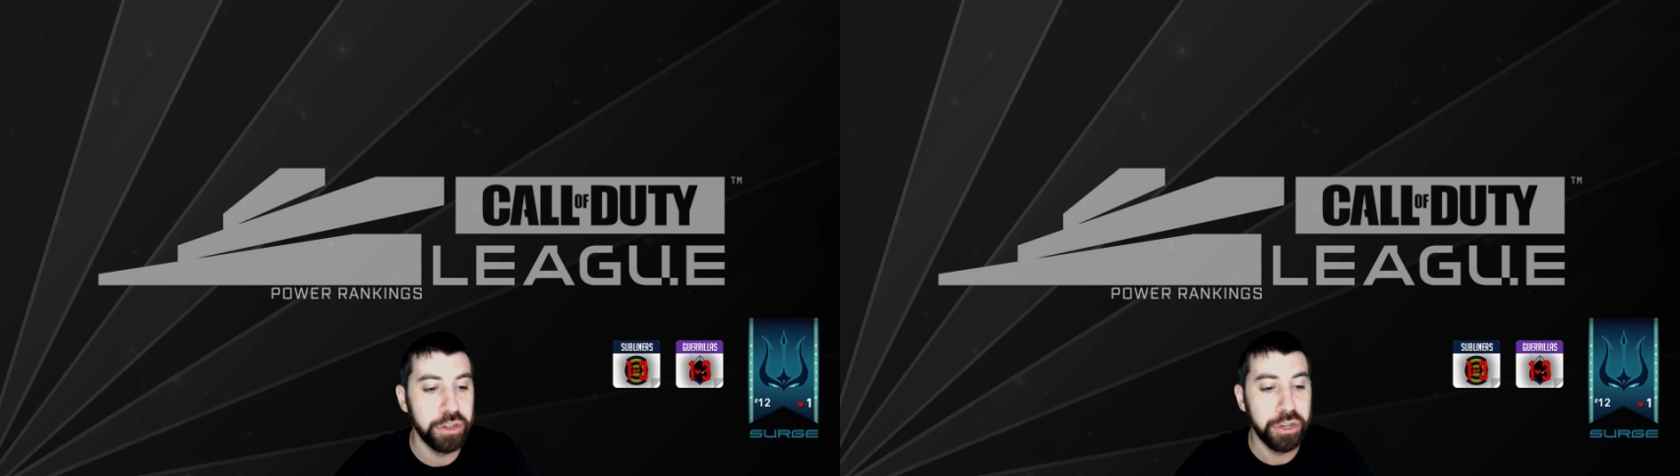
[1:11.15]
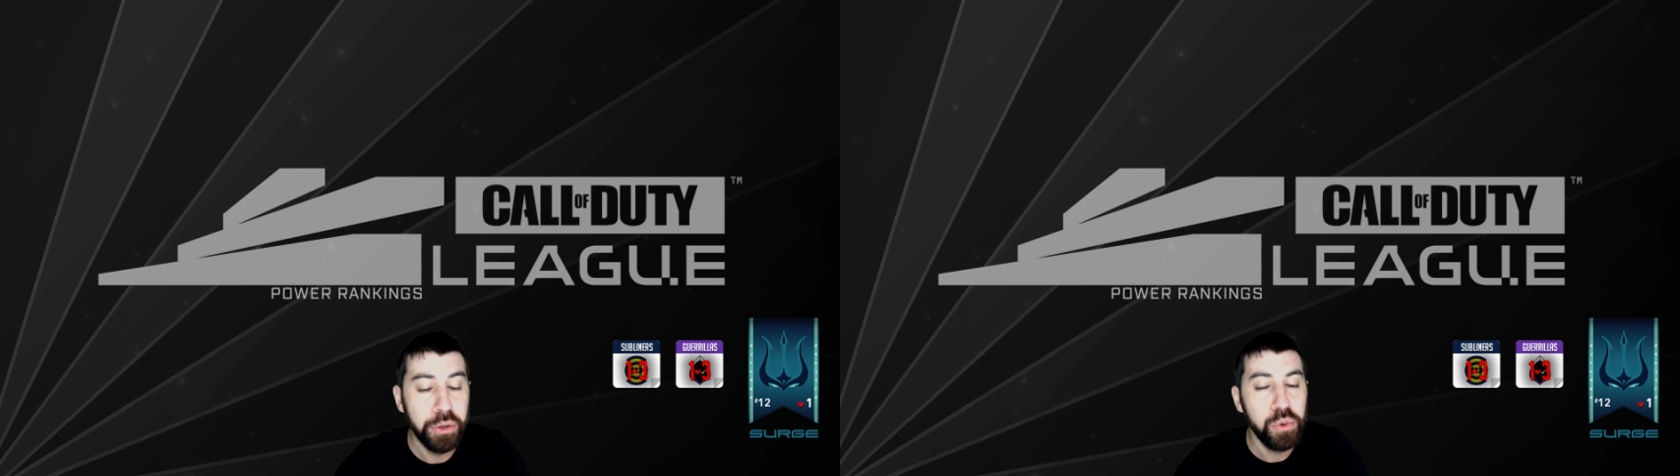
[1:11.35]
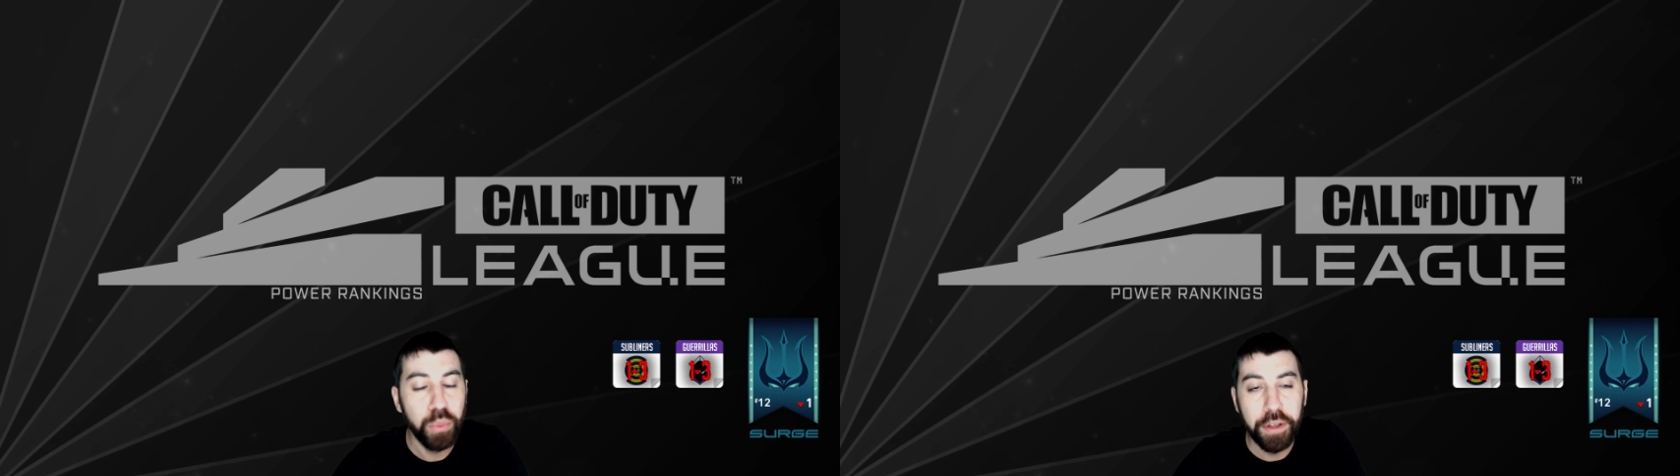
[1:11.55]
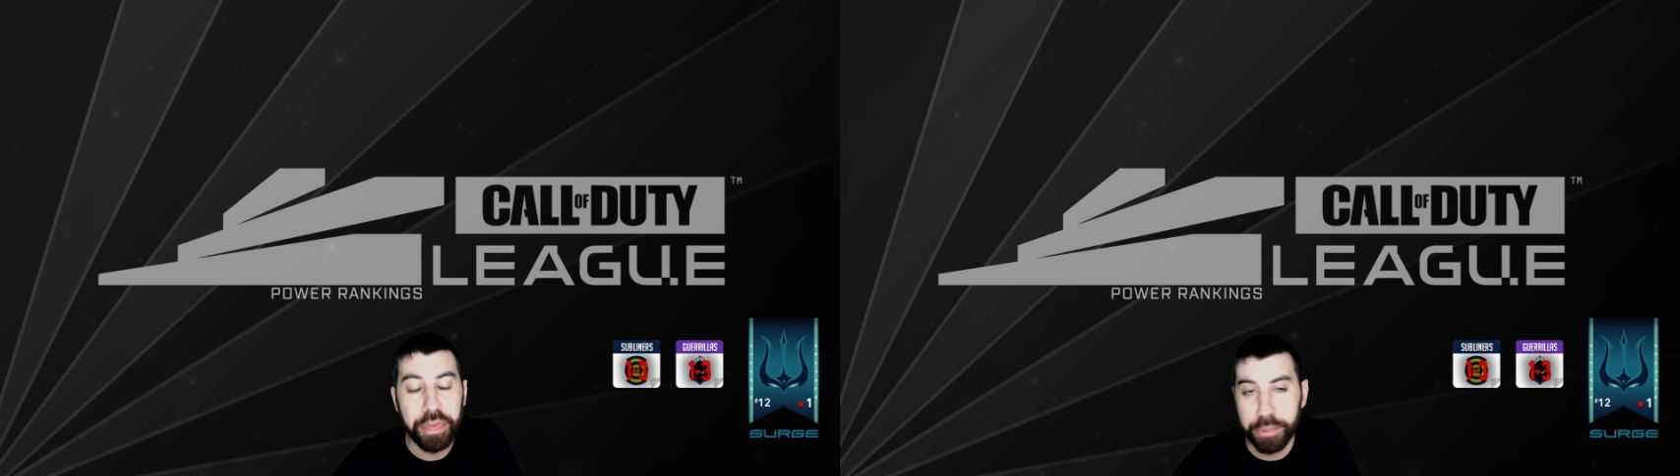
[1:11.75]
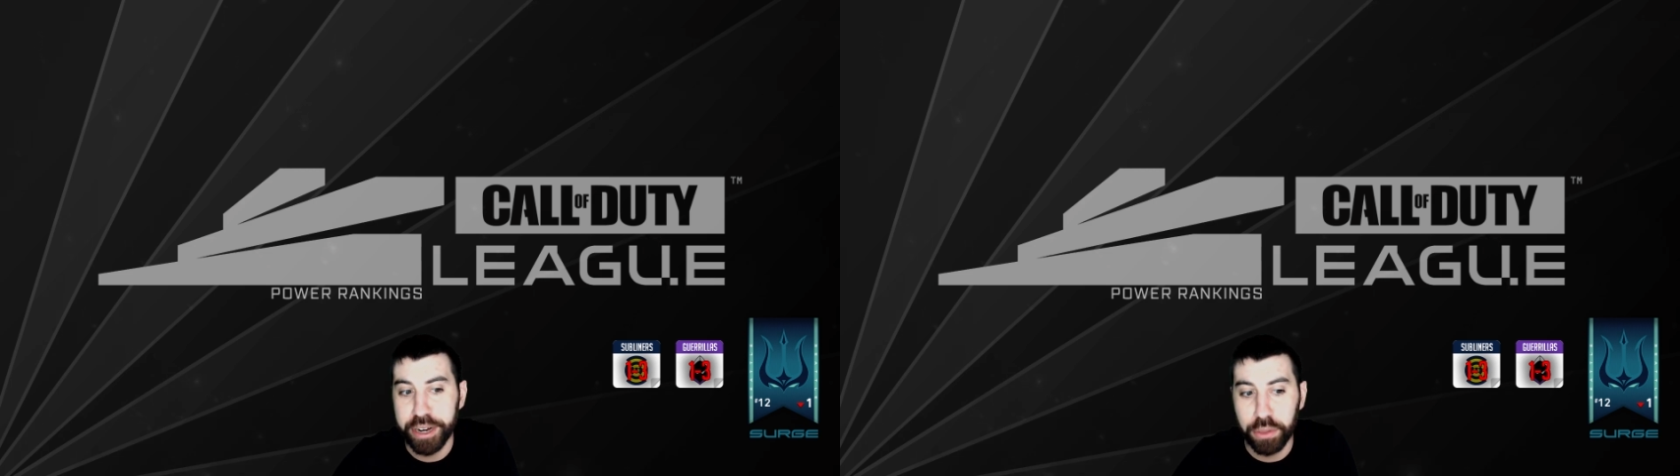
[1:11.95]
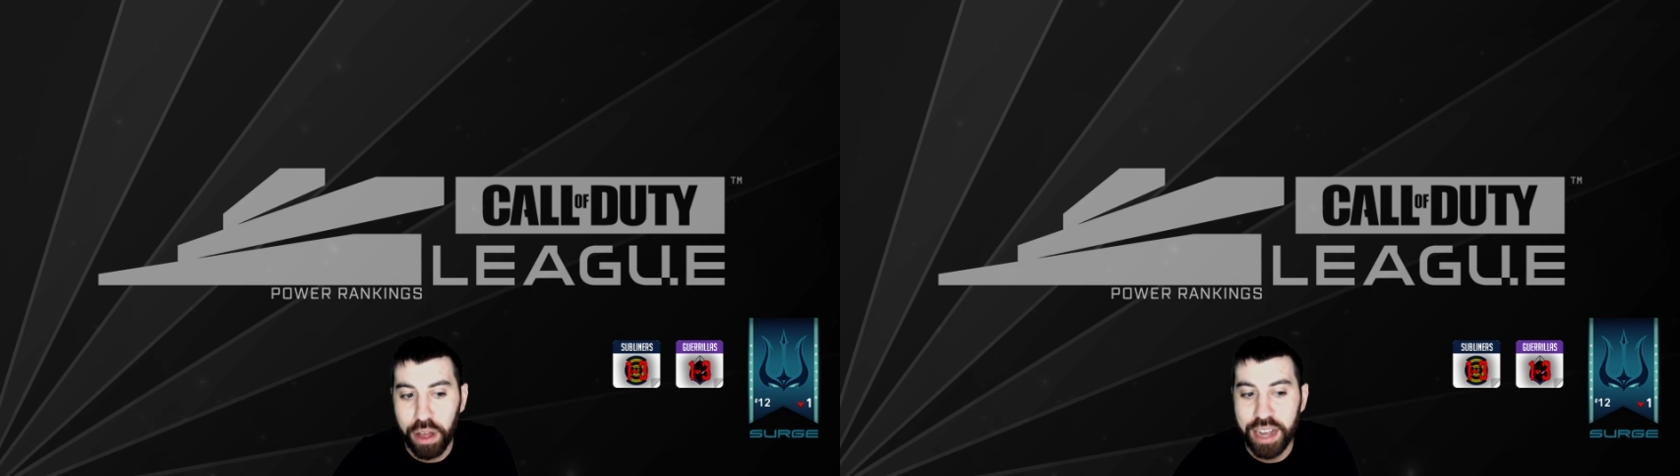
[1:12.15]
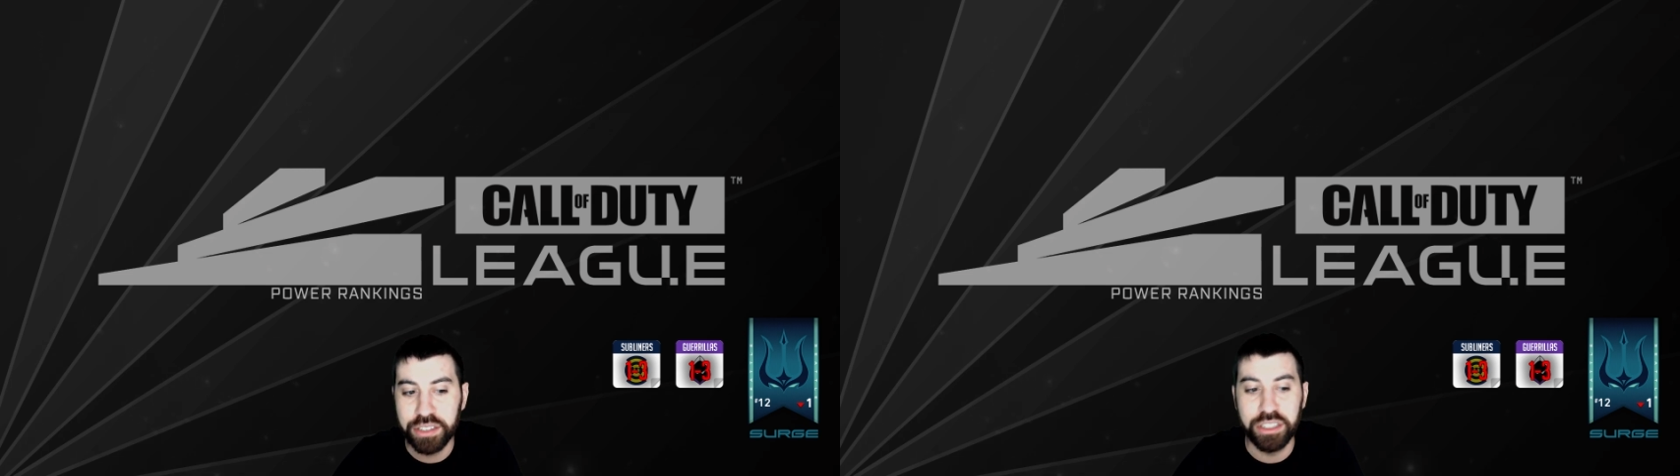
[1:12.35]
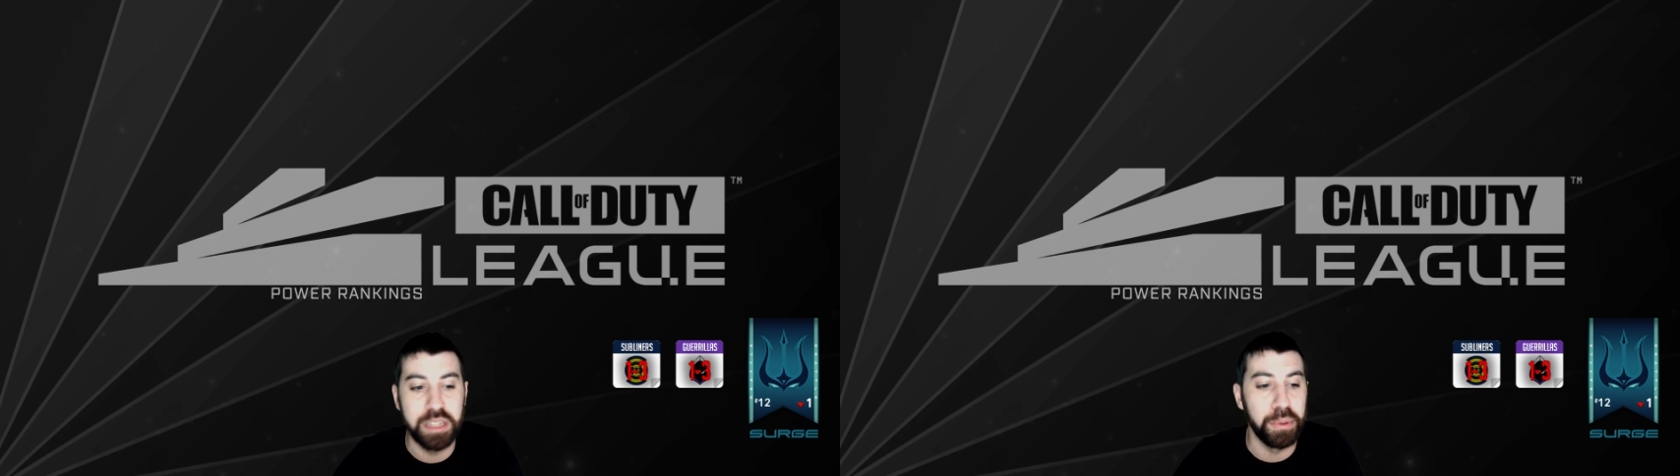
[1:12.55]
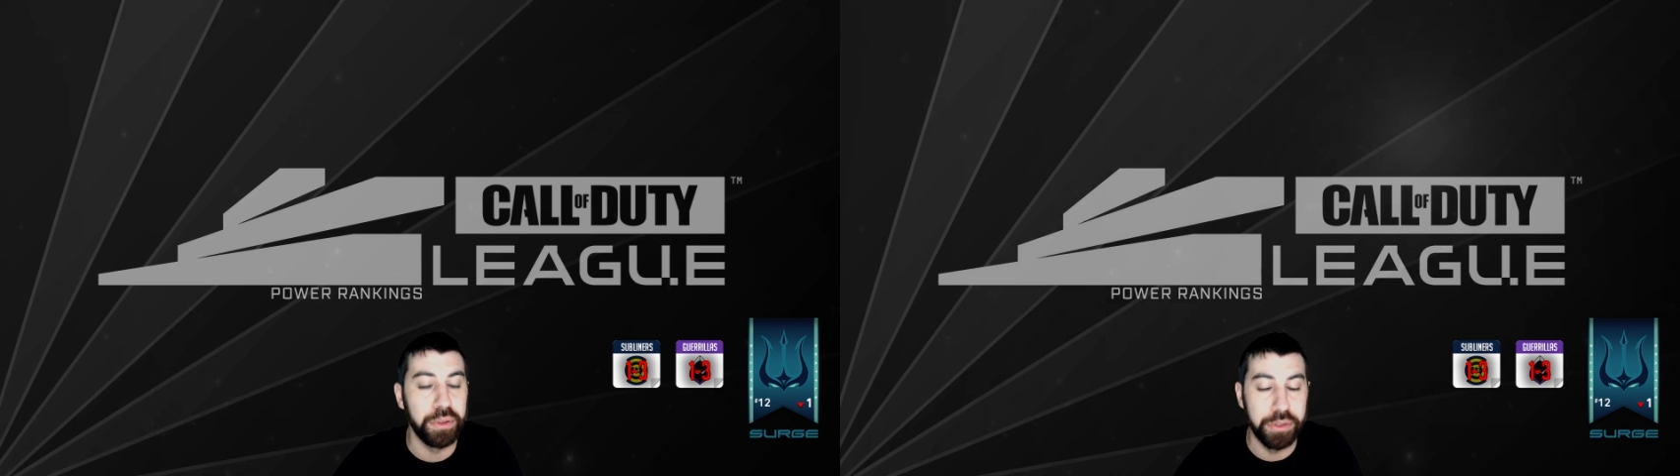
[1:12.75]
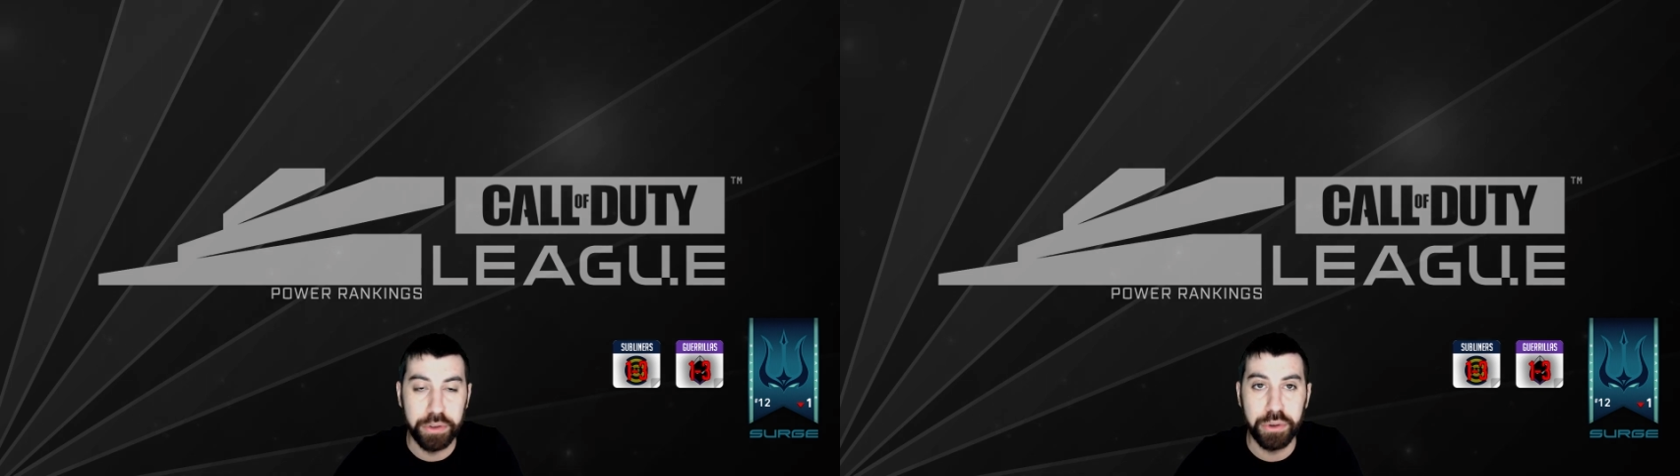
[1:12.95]
2 1 3 losses to
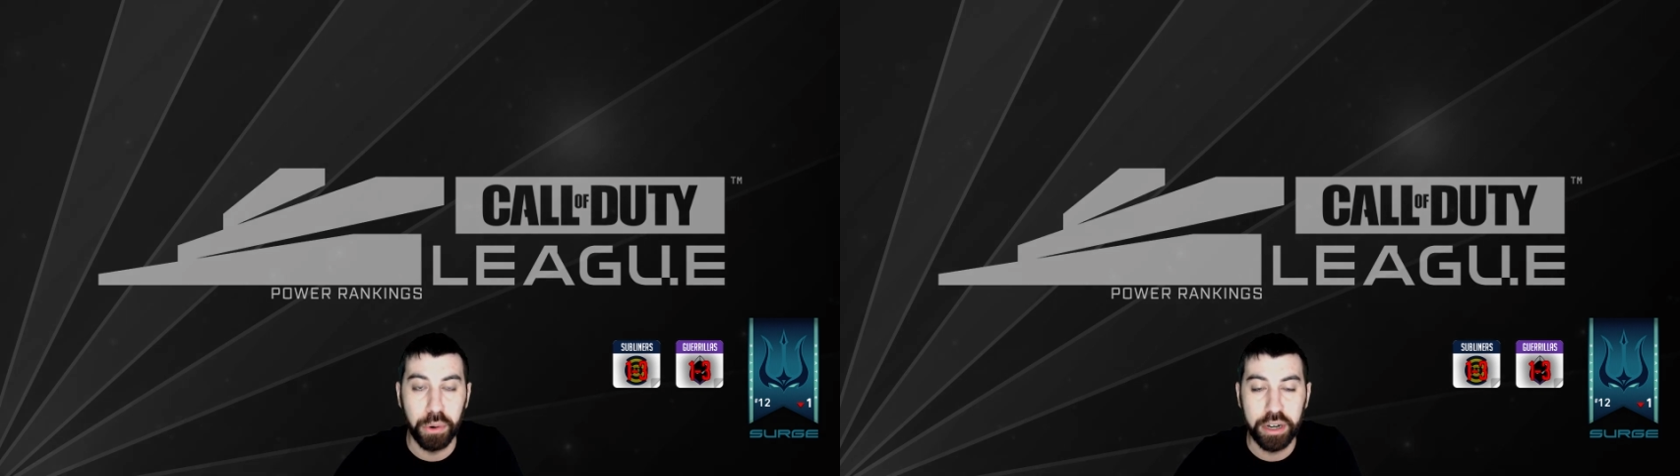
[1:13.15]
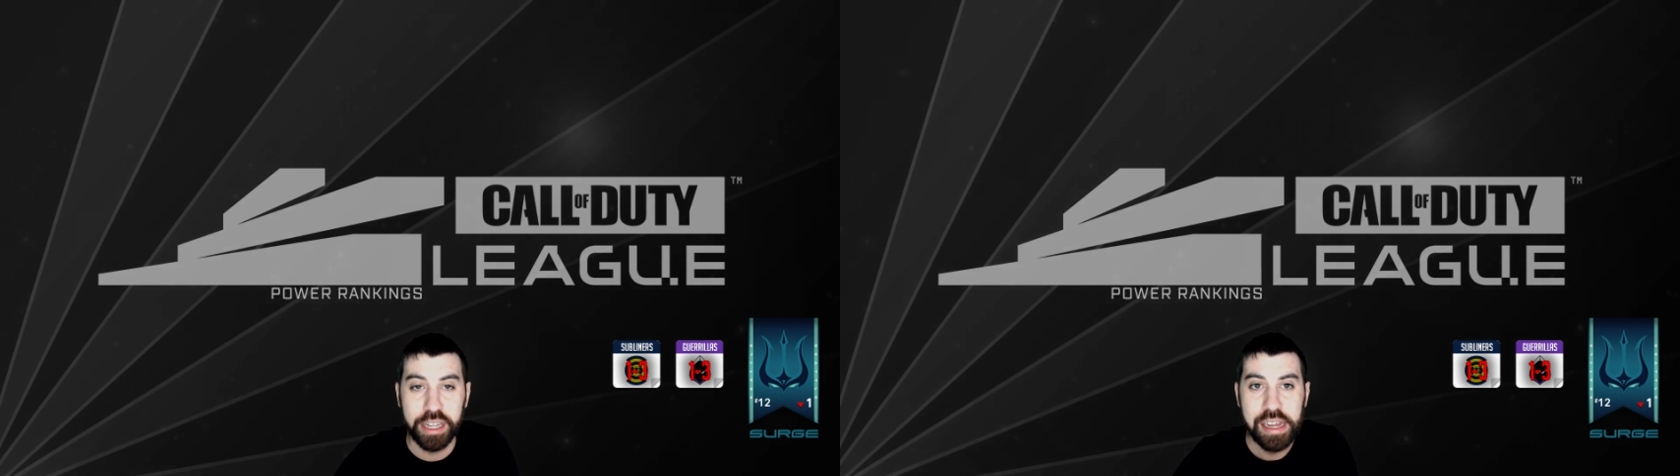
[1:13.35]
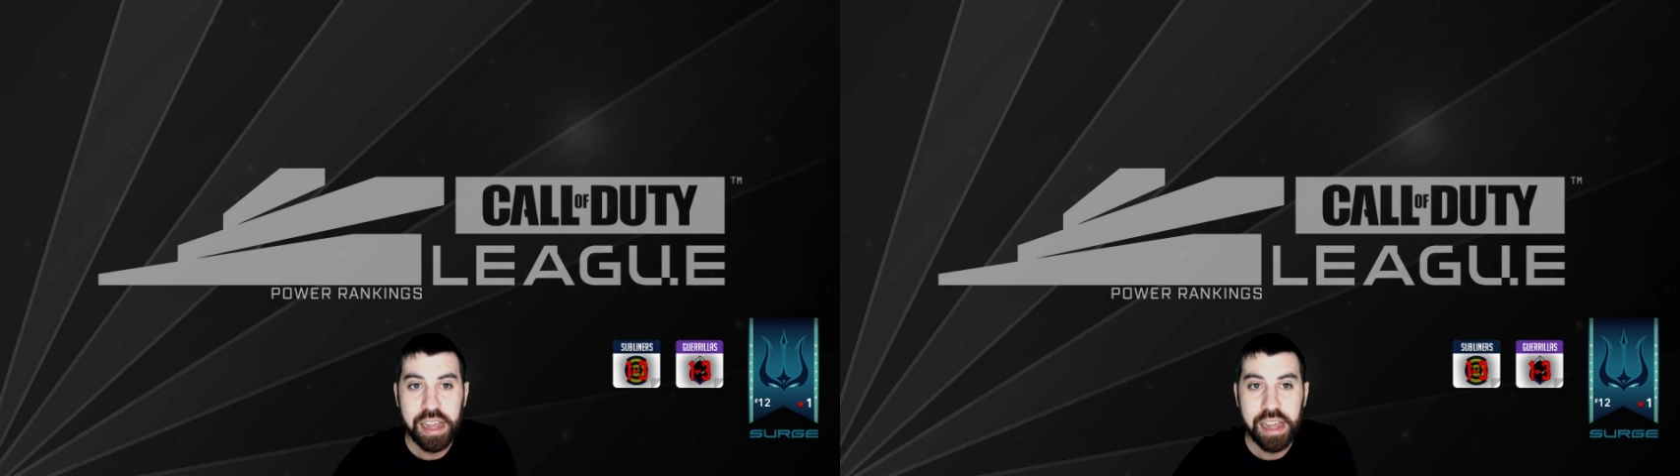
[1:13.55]
both New York